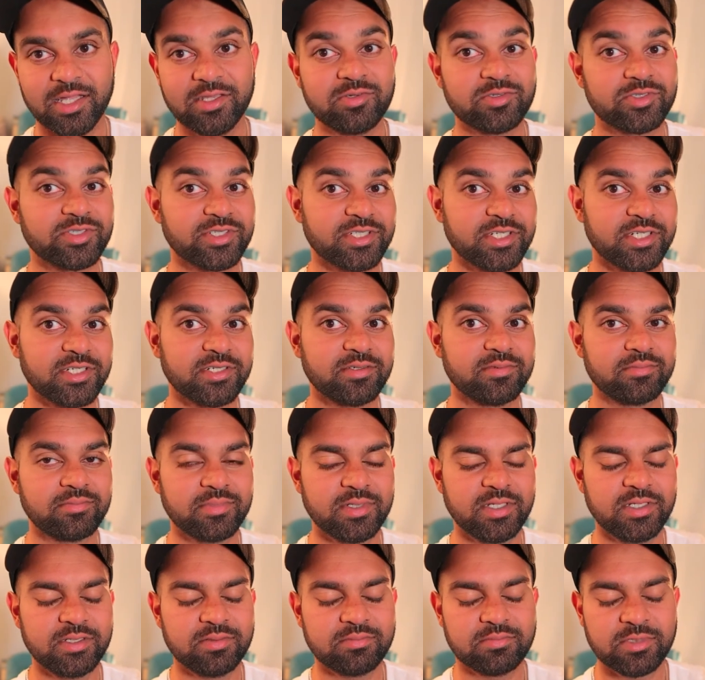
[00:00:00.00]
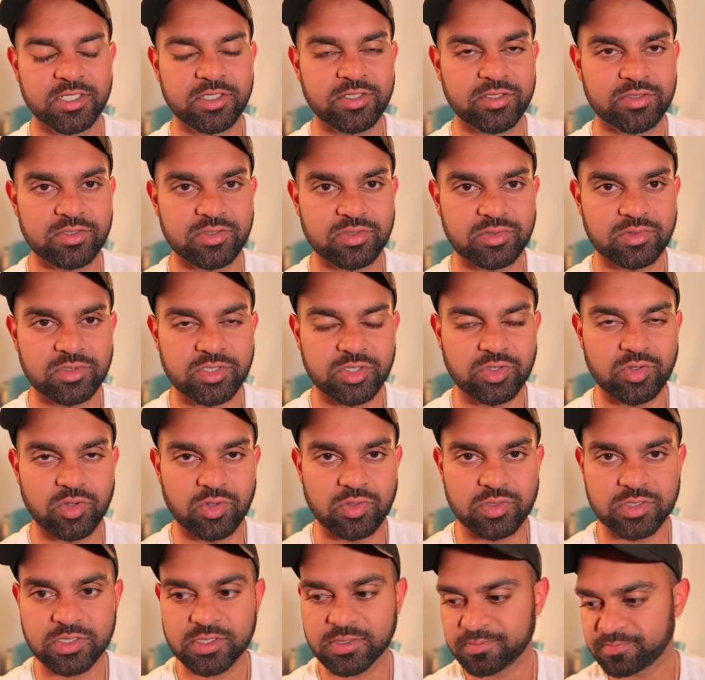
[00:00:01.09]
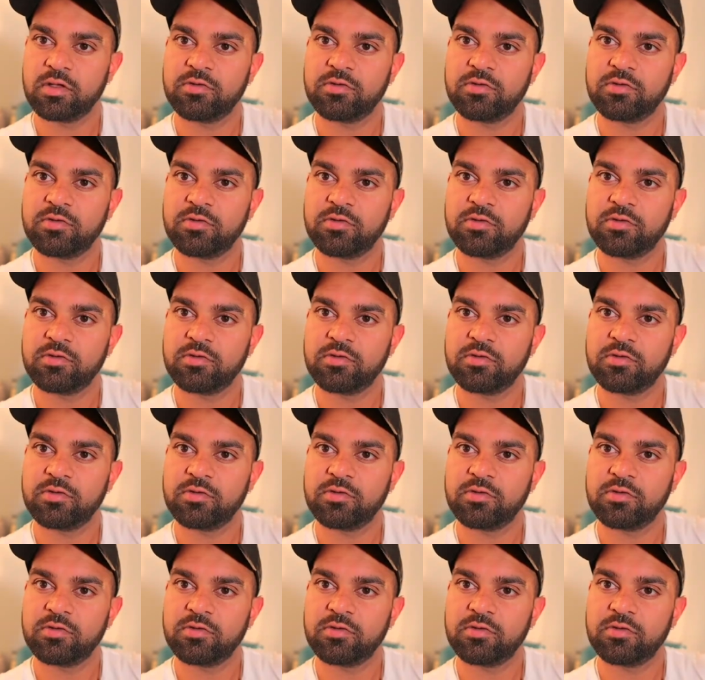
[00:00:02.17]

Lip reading: you'll see in due course.